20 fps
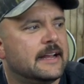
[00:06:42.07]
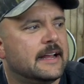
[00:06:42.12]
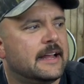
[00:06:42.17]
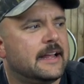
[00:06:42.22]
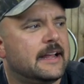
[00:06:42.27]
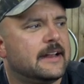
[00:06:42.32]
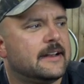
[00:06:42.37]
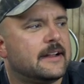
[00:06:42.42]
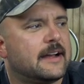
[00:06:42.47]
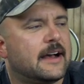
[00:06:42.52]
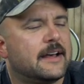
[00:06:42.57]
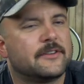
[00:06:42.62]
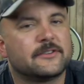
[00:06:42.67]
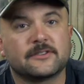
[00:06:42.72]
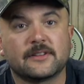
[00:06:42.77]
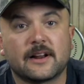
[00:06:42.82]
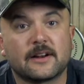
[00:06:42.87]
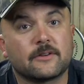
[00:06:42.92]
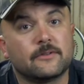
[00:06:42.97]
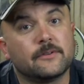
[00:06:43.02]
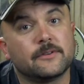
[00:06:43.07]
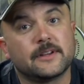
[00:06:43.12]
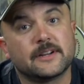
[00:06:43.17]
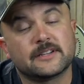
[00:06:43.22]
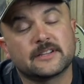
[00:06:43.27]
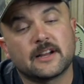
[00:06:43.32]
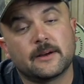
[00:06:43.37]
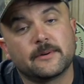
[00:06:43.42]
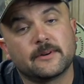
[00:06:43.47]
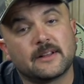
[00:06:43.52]
And uh, there's a lot of cool
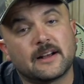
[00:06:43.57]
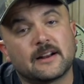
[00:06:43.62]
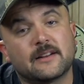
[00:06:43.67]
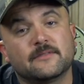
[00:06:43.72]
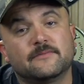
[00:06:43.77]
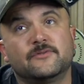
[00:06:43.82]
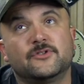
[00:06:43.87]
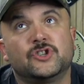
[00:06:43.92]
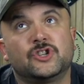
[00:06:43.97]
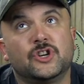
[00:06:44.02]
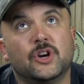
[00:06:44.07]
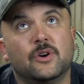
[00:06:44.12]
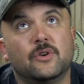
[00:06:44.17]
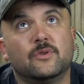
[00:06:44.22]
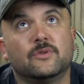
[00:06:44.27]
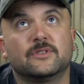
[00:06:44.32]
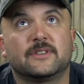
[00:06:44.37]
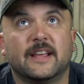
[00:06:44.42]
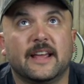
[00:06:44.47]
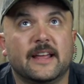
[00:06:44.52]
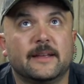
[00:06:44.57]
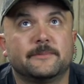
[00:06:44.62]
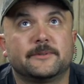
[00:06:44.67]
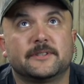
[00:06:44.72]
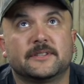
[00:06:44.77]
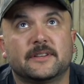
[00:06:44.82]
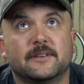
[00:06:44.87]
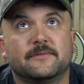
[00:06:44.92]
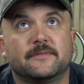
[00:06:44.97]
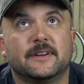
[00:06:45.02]
things coming, a lot of shows, games,
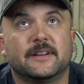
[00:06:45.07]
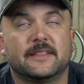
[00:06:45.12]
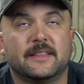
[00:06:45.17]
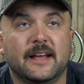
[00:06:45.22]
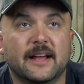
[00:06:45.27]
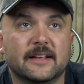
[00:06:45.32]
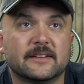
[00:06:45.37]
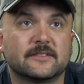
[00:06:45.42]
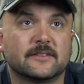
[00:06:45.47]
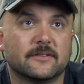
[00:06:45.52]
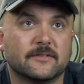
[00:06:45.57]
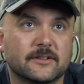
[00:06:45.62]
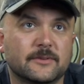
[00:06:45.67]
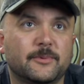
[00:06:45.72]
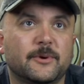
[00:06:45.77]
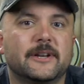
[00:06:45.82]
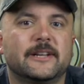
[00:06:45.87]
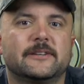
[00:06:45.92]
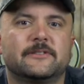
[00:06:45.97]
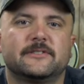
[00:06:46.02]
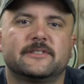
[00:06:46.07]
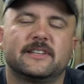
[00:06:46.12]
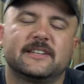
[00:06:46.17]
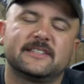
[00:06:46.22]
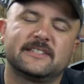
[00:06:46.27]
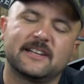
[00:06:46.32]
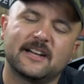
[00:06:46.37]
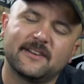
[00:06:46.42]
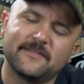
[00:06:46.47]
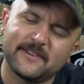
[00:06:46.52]
and stuff like that. So it's pretty interesting
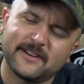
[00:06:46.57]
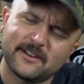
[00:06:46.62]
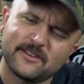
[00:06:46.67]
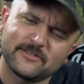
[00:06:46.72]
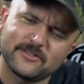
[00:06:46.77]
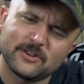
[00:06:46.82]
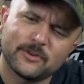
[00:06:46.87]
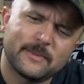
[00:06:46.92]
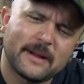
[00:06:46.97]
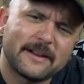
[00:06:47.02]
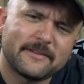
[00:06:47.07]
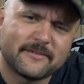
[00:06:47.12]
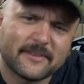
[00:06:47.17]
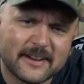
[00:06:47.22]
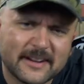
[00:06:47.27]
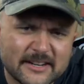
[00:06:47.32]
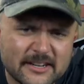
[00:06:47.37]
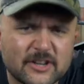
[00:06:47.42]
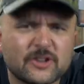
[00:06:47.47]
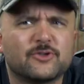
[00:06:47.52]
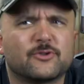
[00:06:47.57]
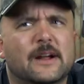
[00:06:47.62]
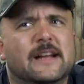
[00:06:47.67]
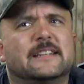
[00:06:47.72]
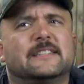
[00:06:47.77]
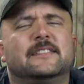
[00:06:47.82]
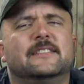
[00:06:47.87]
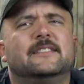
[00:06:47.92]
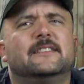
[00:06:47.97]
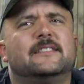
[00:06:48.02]
stuff. And also, my friend
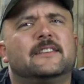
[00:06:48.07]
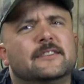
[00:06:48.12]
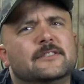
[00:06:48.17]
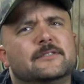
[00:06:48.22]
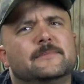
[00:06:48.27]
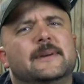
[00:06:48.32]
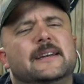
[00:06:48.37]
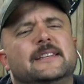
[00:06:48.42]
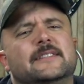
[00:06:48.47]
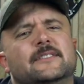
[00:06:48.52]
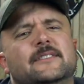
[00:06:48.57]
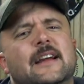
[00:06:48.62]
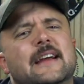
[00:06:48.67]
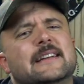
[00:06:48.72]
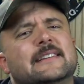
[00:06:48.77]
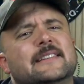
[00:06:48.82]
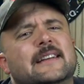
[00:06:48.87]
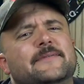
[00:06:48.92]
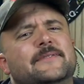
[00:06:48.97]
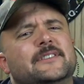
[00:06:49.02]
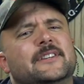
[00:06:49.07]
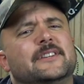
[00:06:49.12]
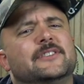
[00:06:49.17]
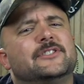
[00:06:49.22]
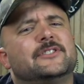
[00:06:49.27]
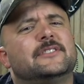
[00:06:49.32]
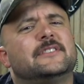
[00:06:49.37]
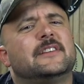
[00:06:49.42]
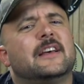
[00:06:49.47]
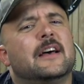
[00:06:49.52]
Drastin, the Dungeon Master at Seven
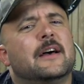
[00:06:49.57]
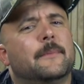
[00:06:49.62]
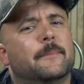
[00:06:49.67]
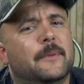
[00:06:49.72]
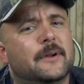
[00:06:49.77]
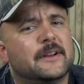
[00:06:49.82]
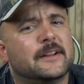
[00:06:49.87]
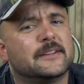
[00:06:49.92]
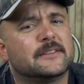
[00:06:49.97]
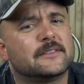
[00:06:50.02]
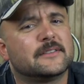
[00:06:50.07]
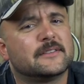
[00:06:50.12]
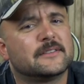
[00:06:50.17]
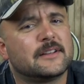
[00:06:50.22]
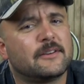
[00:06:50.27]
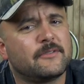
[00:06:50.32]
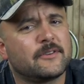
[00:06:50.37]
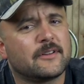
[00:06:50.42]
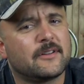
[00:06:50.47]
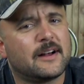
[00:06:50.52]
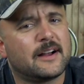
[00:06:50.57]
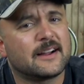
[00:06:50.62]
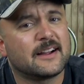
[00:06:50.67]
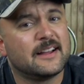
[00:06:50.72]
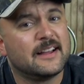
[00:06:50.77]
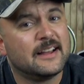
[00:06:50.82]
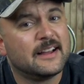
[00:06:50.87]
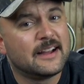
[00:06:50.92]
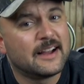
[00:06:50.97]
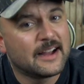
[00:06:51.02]
Dungeons, Mondays, seven o'clock
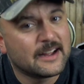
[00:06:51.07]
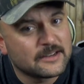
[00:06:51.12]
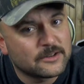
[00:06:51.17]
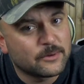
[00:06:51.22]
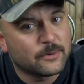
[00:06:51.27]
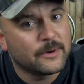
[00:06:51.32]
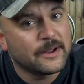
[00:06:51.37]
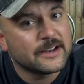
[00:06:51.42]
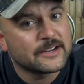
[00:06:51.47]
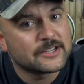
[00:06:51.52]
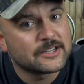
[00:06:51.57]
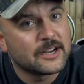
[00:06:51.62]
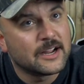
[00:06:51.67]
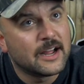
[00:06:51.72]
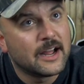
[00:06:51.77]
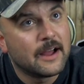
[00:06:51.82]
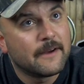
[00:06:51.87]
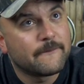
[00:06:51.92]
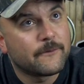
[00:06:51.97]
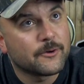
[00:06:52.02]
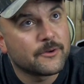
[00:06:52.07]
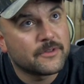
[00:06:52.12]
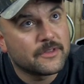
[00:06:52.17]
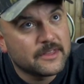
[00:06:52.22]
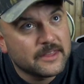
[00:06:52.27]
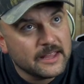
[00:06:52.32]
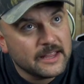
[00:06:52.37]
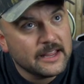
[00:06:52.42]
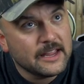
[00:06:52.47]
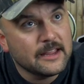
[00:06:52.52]
on Twitch for
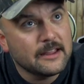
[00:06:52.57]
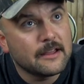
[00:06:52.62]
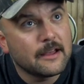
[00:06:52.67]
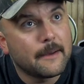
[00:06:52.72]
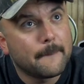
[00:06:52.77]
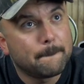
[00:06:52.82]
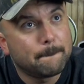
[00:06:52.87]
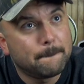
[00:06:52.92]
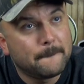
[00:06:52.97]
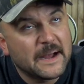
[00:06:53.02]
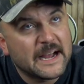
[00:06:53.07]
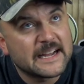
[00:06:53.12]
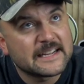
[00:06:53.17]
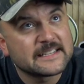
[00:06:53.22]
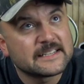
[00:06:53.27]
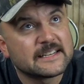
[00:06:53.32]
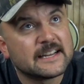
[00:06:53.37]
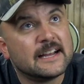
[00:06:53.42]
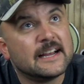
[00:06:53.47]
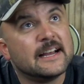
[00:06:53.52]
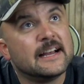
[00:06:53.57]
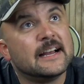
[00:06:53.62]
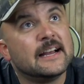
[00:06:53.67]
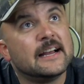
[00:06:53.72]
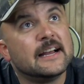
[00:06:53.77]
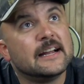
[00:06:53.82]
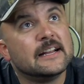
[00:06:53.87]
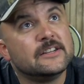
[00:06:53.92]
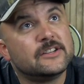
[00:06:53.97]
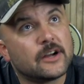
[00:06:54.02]
the best
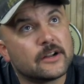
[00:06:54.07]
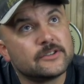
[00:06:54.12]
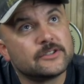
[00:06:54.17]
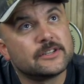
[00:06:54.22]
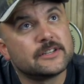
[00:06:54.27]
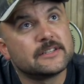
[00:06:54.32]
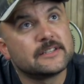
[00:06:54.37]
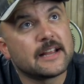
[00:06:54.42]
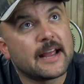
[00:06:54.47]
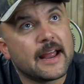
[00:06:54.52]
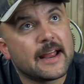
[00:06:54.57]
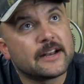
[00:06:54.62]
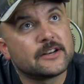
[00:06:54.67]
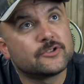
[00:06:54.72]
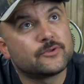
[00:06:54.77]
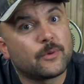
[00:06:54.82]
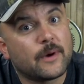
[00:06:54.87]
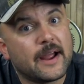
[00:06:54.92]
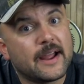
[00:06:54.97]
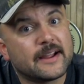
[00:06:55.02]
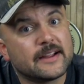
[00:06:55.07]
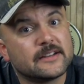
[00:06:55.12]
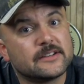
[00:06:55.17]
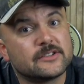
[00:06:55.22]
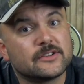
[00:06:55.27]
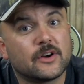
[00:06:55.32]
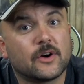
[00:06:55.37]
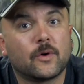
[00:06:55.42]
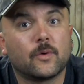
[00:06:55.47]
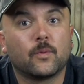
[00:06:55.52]
Dungeons and
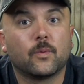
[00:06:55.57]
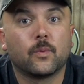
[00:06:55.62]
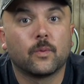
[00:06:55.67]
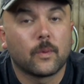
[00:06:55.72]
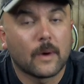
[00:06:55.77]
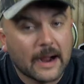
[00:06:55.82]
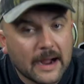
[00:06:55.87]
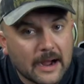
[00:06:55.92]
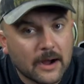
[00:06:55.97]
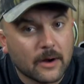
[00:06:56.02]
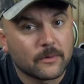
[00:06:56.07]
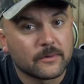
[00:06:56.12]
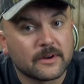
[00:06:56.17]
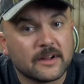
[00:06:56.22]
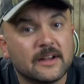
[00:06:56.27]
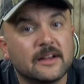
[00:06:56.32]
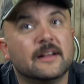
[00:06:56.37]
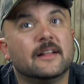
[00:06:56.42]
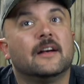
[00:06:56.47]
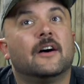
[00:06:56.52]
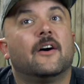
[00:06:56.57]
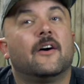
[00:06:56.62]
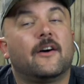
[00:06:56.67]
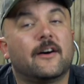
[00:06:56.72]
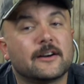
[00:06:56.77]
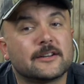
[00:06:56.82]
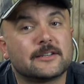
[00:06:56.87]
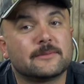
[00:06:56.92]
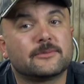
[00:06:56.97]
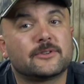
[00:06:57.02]
Dragons around.
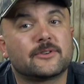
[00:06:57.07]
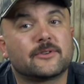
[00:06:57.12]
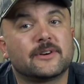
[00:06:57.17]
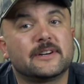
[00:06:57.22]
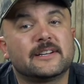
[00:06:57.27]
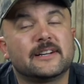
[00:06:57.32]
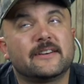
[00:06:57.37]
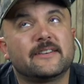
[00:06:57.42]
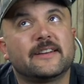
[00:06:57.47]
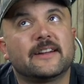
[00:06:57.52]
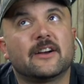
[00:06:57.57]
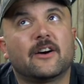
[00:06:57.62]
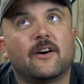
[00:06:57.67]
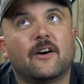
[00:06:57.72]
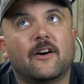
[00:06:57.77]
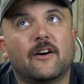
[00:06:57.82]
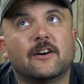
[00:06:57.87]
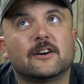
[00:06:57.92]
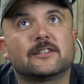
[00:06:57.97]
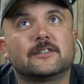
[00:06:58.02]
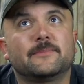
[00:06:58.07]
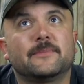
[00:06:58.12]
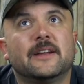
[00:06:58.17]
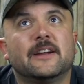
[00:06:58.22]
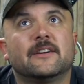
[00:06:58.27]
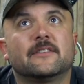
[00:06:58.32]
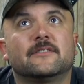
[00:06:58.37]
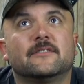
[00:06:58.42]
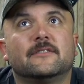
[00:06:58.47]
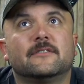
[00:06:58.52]
Awesome storytelling, awesome
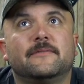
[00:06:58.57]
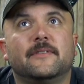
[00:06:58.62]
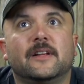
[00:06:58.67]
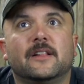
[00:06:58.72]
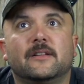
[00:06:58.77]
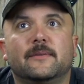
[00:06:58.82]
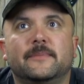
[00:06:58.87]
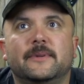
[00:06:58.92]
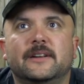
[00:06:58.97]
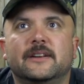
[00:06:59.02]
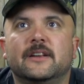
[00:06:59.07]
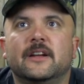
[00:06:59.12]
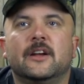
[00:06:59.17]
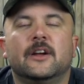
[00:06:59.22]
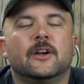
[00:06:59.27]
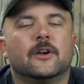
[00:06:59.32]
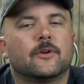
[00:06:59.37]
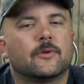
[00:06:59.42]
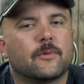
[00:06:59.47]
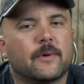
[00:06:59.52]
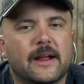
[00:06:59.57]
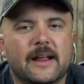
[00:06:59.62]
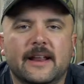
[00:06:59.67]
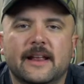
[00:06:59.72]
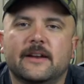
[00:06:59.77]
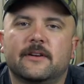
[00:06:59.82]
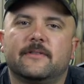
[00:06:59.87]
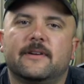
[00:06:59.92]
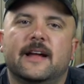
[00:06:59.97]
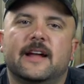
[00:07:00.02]
character development, great
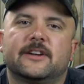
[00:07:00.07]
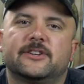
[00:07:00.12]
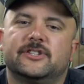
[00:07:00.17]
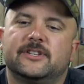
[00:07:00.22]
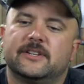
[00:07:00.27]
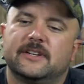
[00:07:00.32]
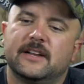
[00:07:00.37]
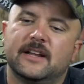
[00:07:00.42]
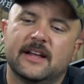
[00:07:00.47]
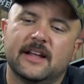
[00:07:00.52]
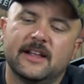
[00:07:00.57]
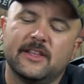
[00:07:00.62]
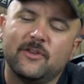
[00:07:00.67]
interaction.